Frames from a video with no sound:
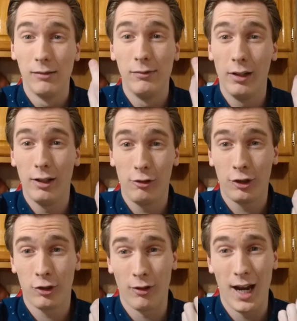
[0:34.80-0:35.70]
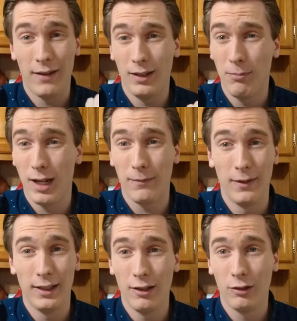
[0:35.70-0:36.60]
really striving to make
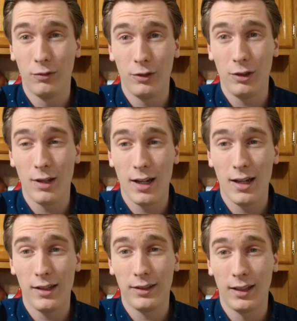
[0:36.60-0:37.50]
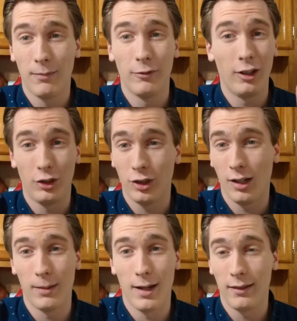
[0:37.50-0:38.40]
videos for you guys. And I'm really
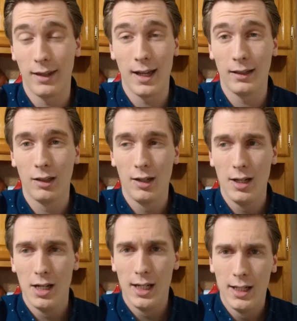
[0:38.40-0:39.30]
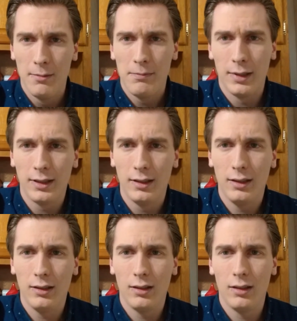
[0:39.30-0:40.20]
sorry about that. But
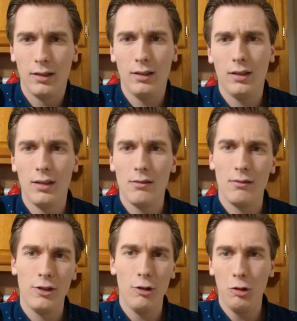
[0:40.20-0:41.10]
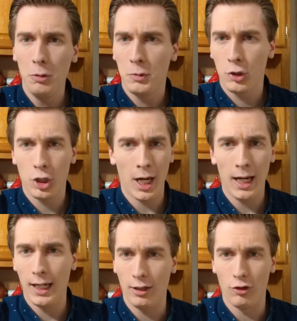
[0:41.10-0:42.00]
YouTube's
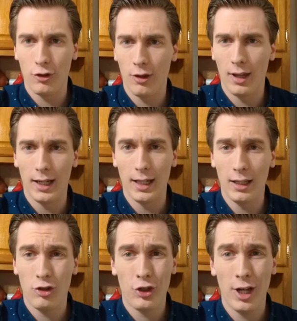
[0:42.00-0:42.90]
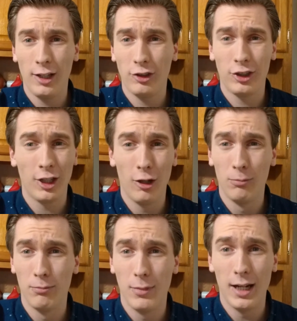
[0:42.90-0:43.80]
changed. Like, it's changed so
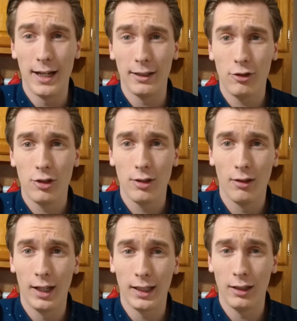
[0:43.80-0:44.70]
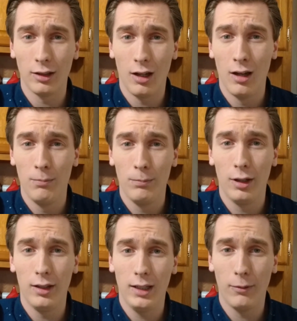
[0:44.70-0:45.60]
much. Like, it's
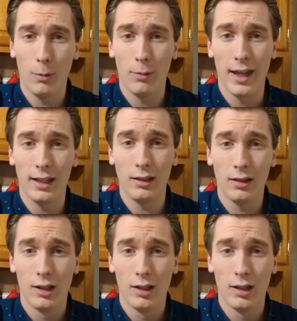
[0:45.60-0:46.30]
unbelievable that